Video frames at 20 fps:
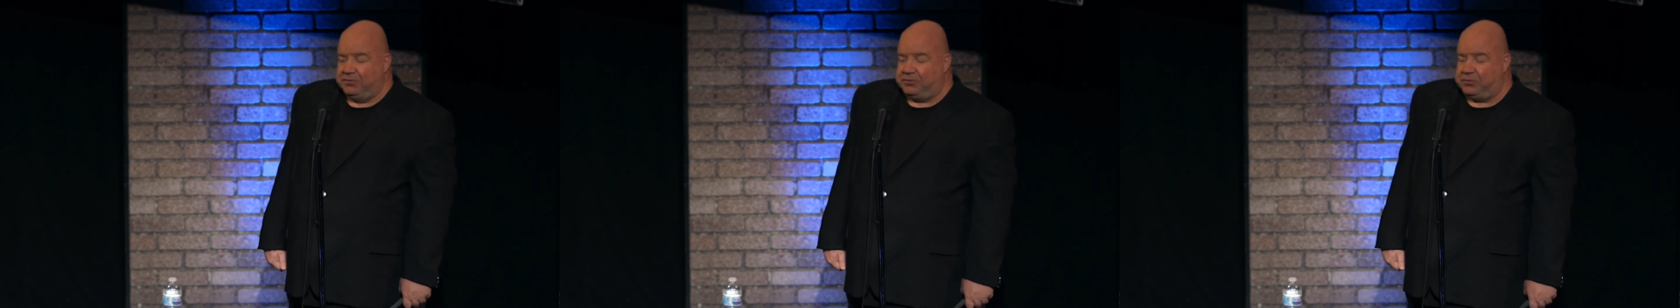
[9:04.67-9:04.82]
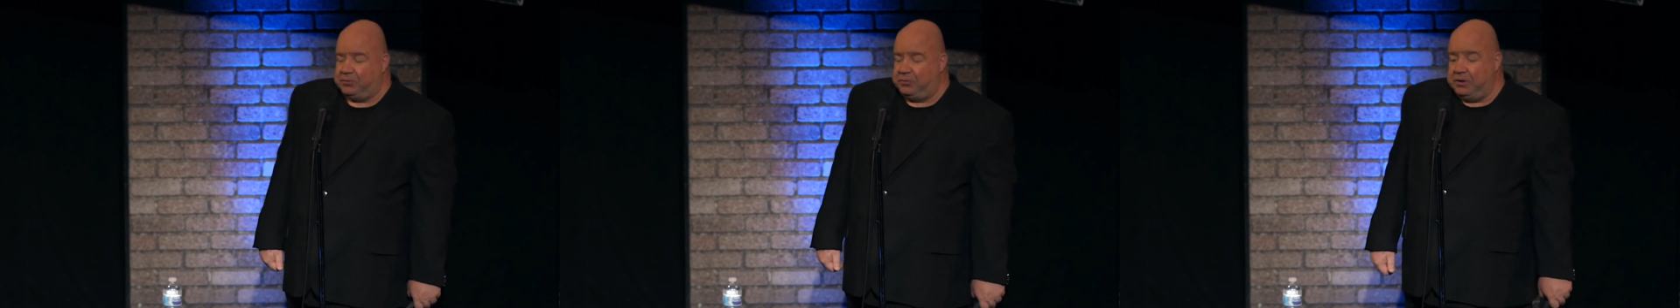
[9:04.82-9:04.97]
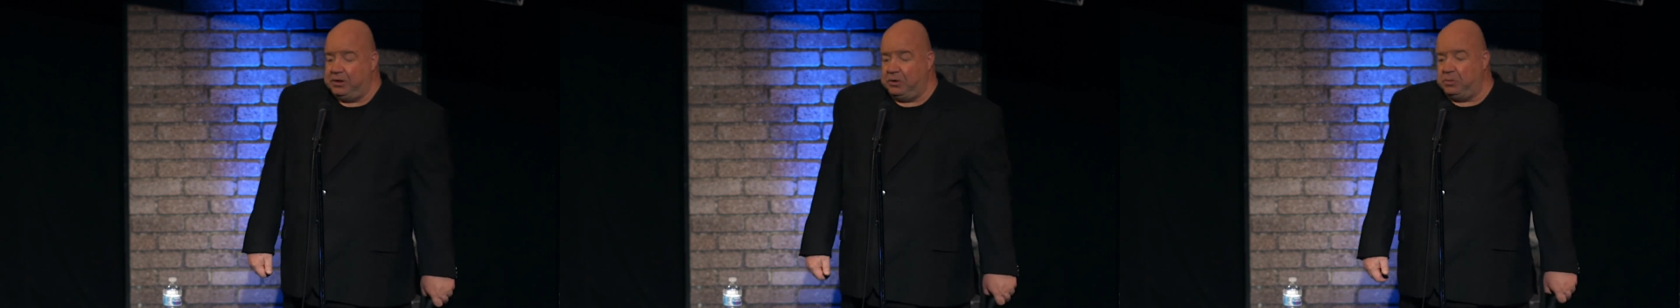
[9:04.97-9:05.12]

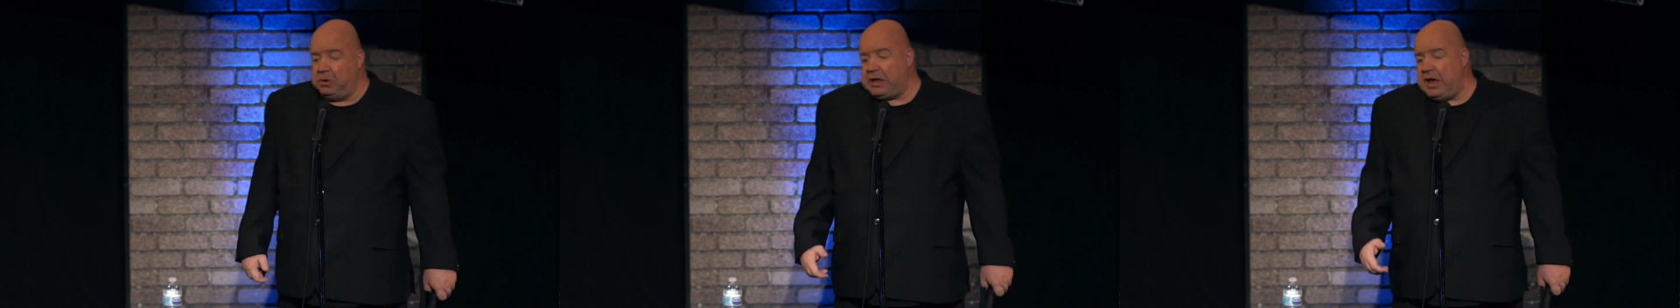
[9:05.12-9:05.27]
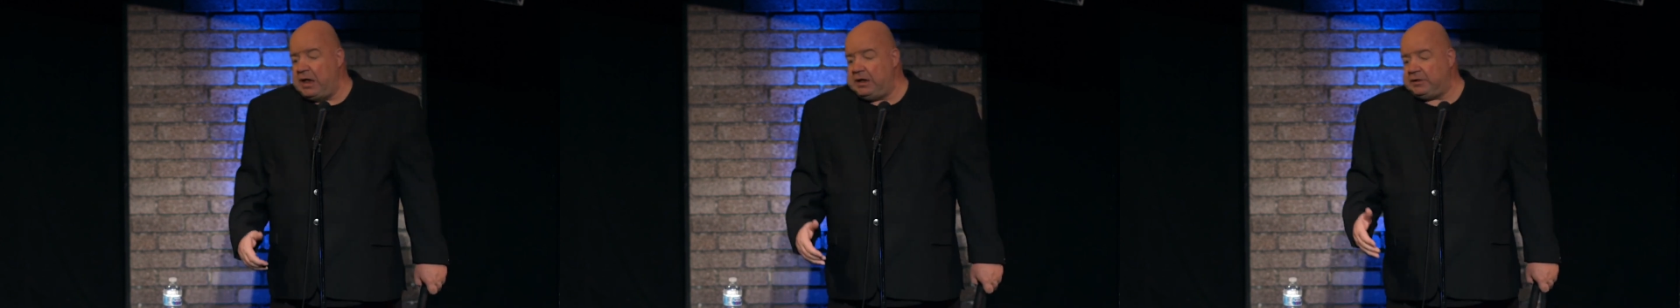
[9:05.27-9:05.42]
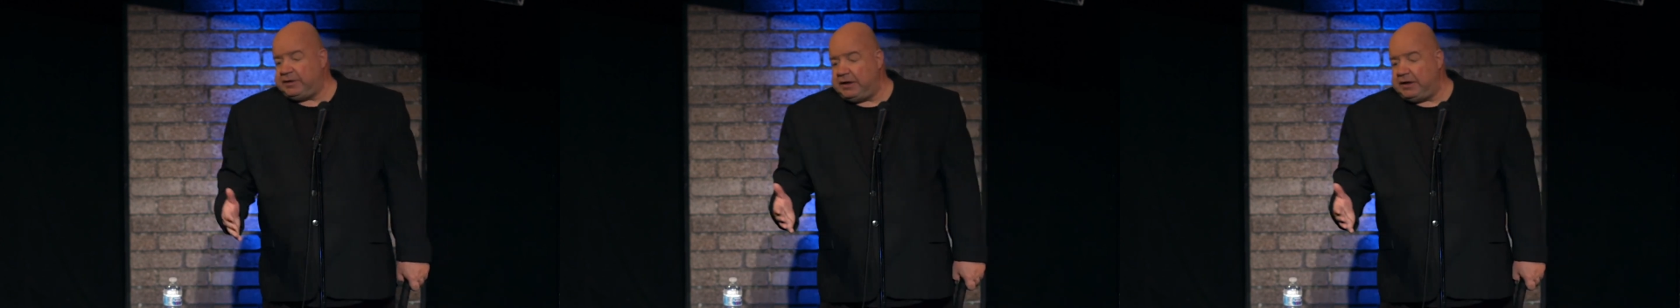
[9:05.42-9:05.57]
For real, what
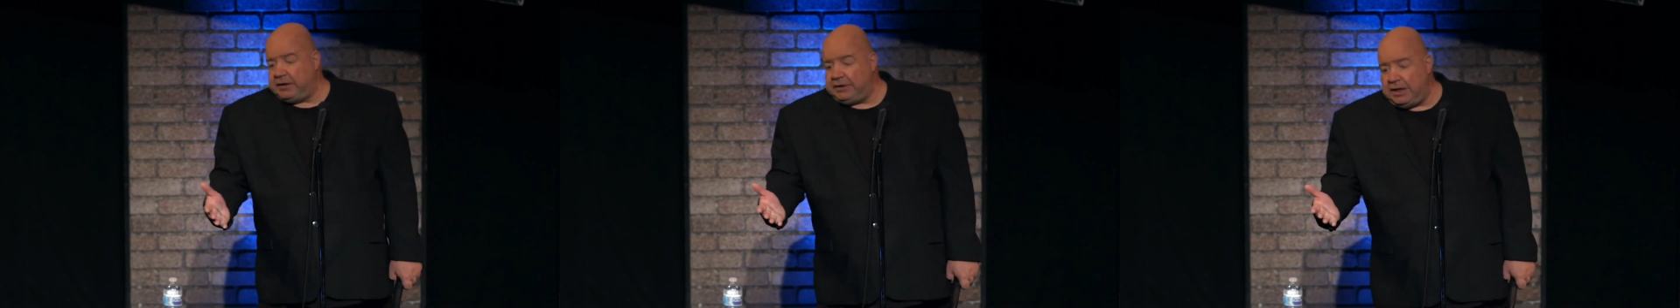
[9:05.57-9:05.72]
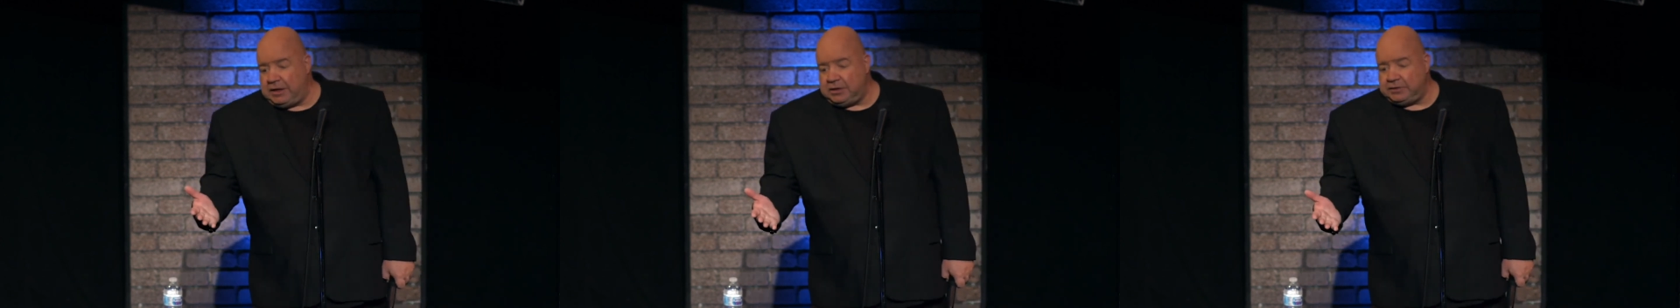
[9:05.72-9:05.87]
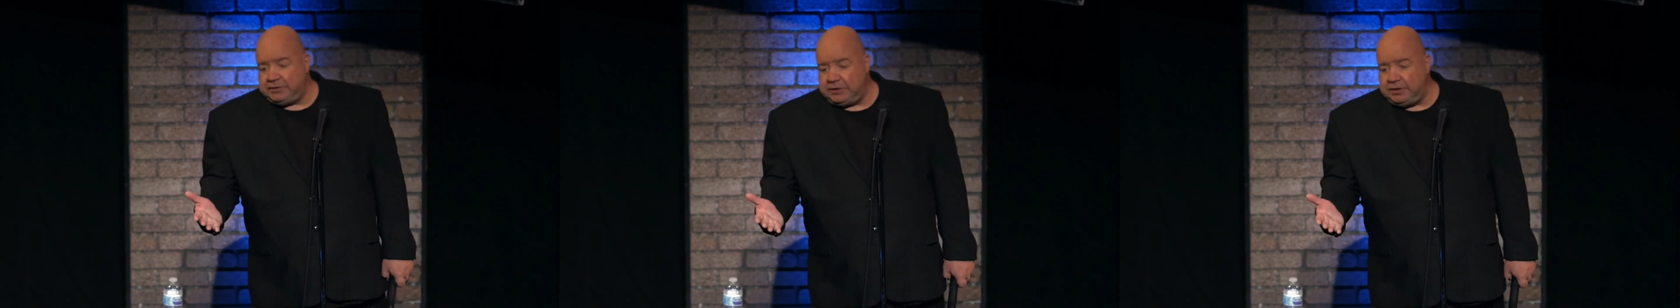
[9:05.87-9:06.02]
kind of
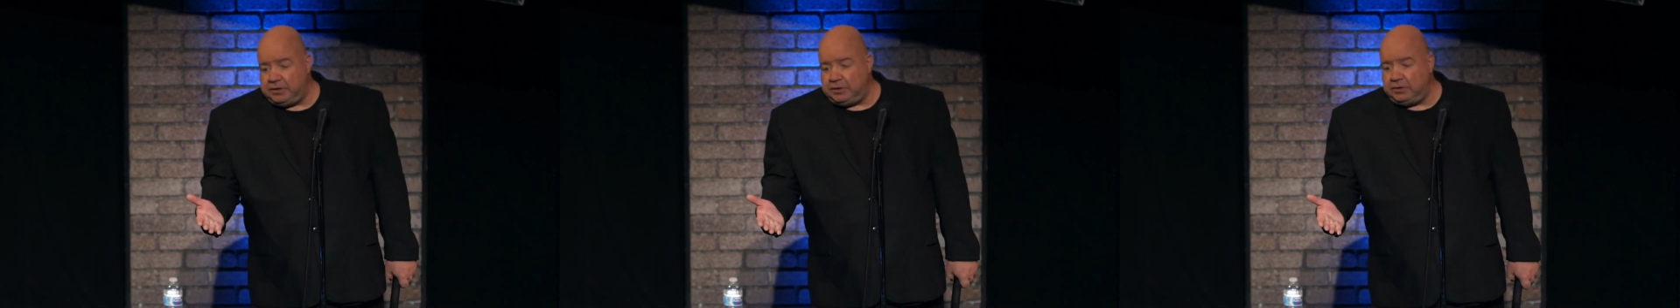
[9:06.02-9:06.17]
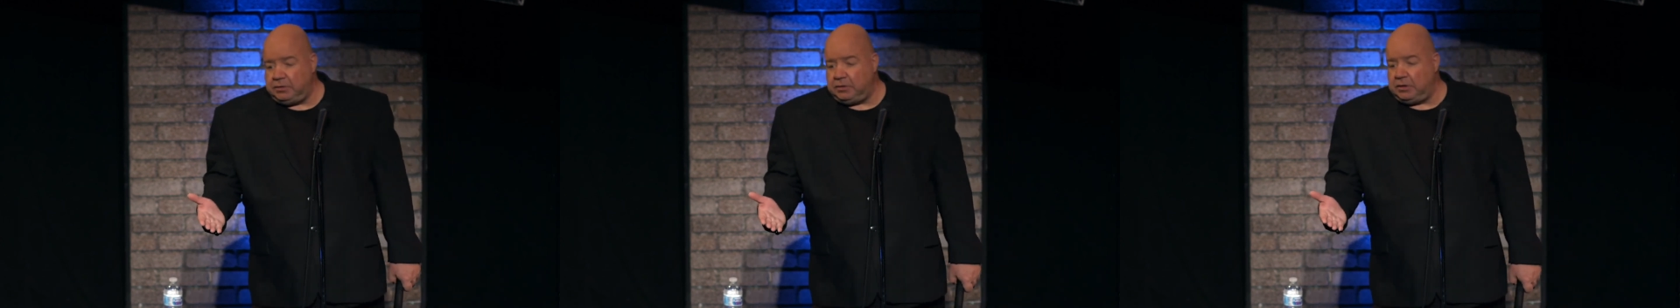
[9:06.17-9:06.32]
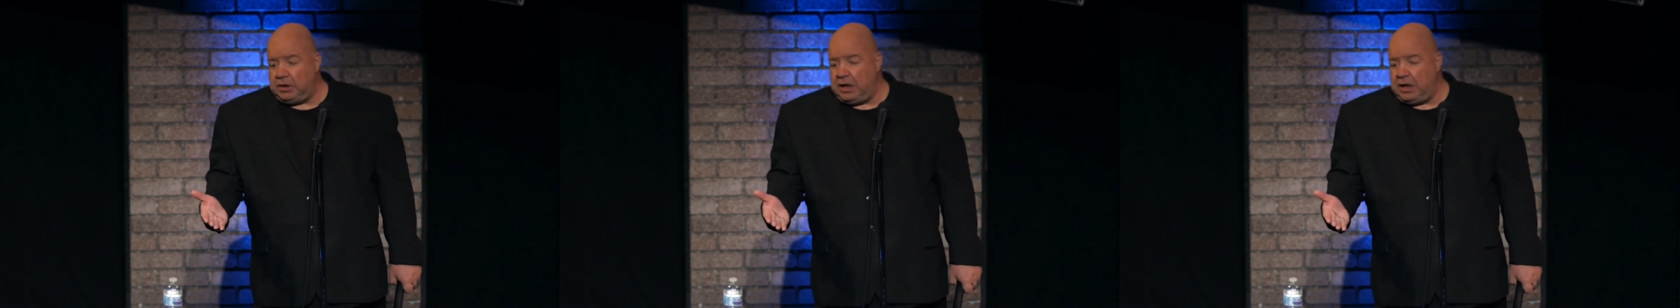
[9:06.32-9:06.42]
technology did you...